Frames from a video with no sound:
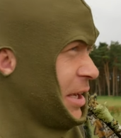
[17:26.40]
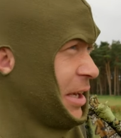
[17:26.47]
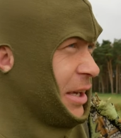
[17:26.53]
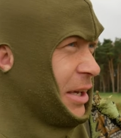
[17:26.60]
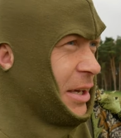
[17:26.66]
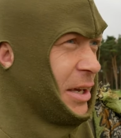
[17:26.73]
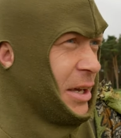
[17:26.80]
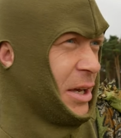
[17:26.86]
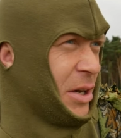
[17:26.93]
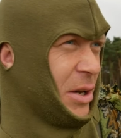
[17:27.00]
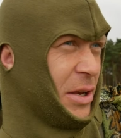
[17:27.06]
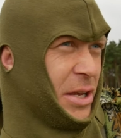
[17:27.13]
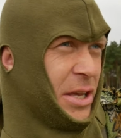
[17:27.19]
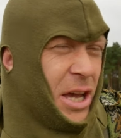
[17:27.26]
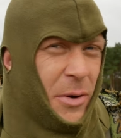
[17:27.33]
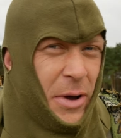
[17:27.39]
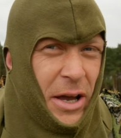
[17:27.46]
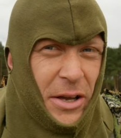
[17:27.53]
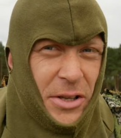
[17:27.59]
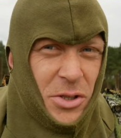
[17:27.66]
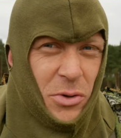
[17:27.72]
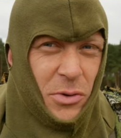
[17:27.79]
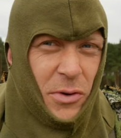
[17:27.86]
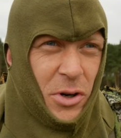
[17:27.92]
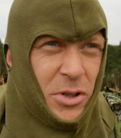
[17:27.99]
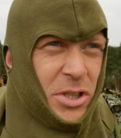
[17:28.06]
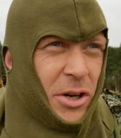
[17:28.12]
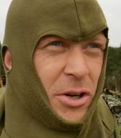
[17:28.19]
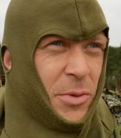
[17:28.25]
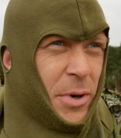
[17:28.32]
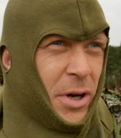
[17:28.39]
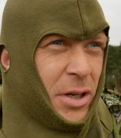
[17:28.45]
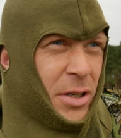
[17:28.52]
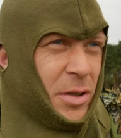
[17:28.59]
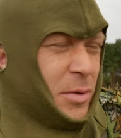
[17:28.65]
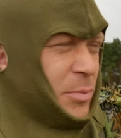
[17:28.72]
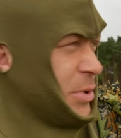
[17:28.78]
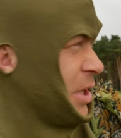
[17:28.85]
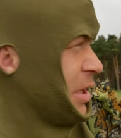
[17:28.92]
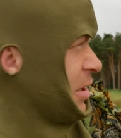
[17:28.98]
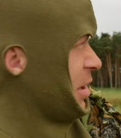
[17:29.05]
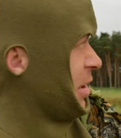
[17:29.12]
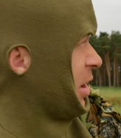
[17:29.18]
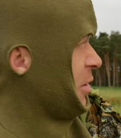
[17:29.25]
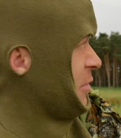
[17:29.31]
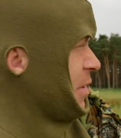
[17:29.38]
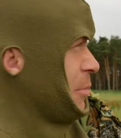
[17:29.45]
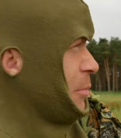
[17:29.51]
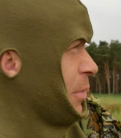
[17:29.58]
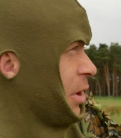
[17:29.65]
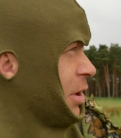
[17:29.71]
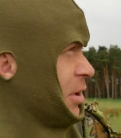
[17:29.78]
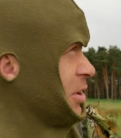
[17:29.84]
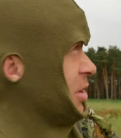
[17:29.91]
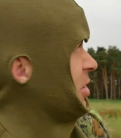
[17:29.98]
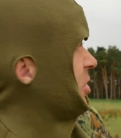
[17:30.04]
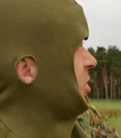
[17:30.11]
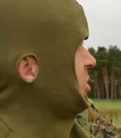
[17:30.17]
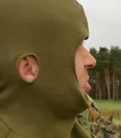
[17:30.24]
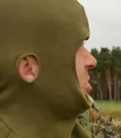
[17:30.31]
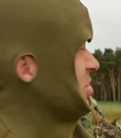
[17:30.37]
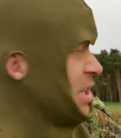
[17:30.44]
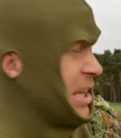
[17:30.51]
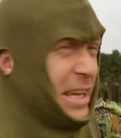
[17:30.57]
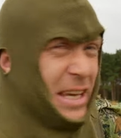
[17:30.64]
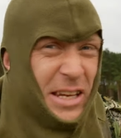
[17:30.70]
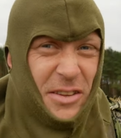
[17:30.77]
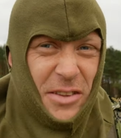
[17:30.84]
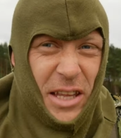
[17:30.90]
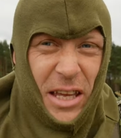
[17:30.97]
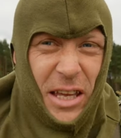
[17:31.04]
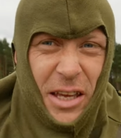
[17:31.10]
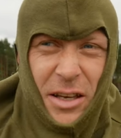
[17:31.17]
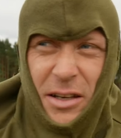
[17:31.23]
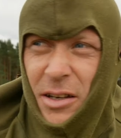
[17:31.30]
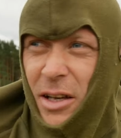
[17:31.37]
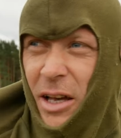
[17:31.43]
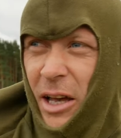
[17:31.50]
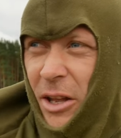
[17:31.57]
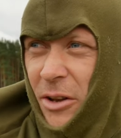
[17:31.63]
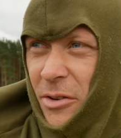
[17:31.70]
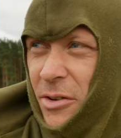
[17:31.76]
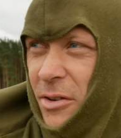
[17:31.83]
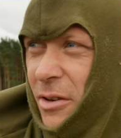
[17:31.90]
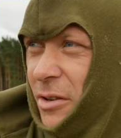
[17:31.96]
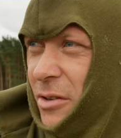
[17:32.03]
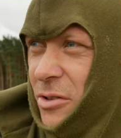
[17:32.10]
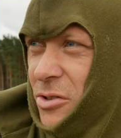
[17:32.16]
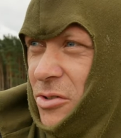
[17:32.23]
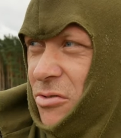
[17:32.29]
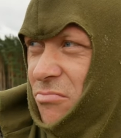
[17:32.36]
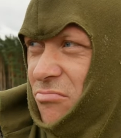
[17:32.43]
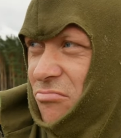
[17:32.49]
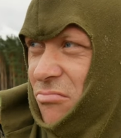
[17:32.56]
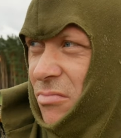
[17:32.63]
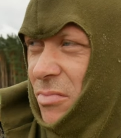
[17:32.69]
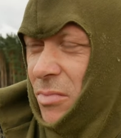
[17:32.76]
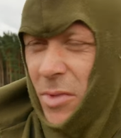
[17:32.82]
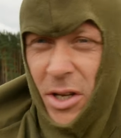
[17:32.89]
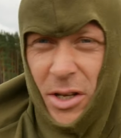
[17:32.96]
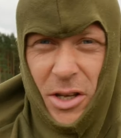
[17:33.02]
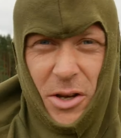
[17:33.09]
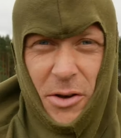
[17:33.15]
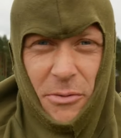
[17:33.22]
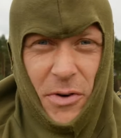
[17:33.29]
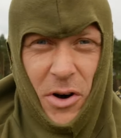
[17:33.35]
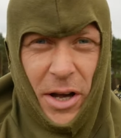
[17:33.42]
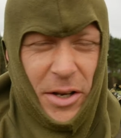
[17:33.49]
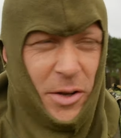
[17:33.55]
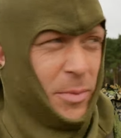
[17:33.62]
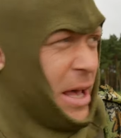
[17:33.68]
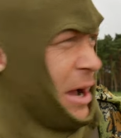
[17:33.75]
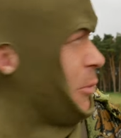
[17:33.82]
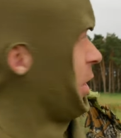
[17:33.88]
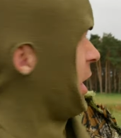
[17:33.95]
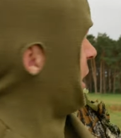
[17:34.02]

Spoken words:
deer. And you go out in sort of October, beginning of November, you can just hear the deer and you can find them that